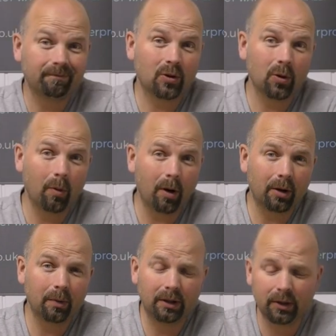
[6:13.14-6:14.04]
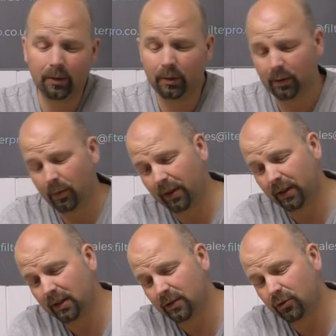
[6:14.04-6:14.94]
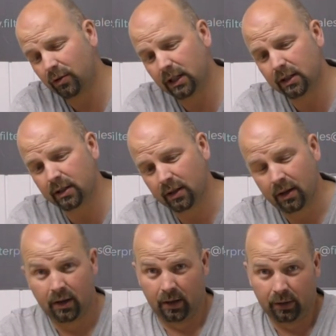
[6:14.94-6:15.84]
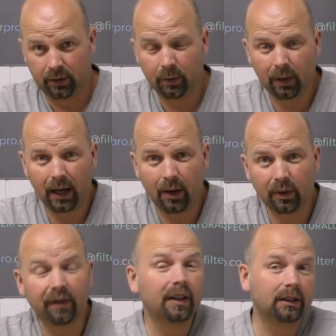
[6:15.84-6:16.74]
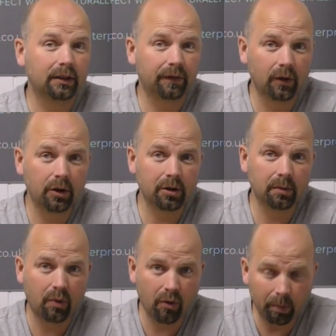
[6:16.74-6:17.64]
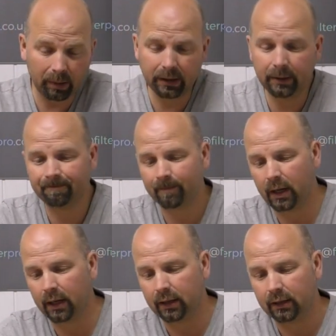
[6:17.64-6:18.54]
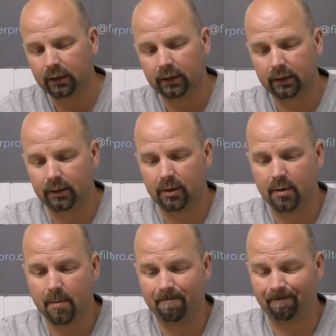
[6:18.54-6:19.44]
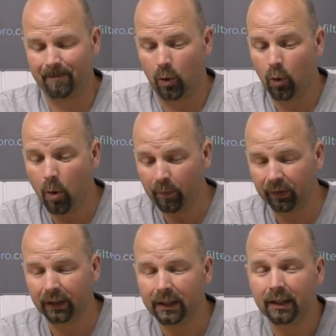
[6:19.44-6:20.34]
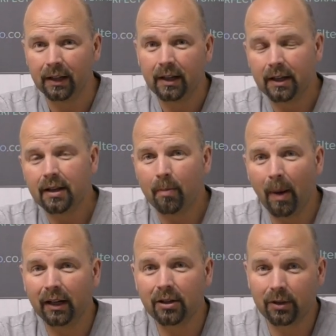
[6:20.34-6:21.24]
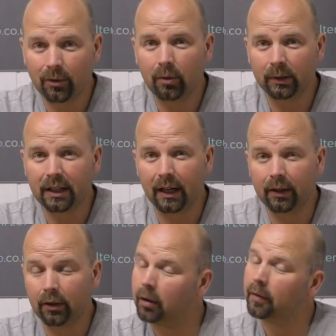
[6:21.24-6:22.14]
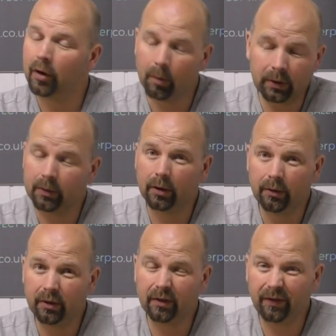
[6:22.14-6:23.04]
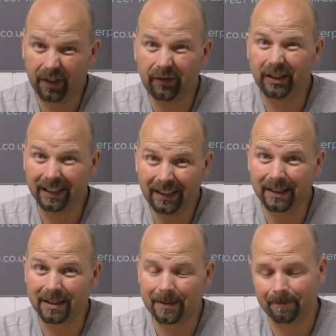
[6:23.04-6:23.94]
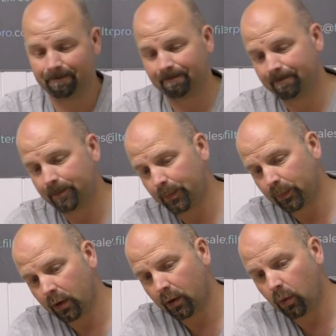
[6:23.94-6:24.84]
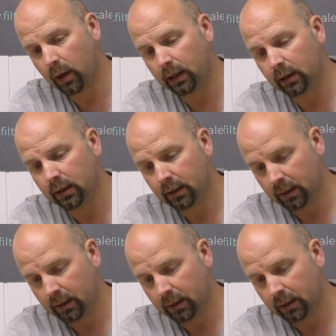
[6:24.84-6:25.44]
So what can we do with these trays to allow the filter to function properly and hopefully manage a normal tank of up to 150 litres? Well,